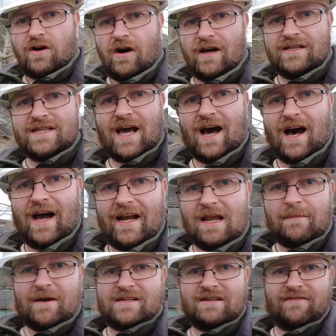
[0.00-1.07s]
got a
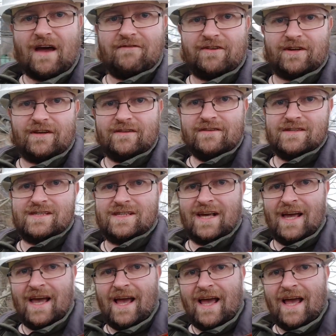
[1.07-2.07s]
tiny bit of evidence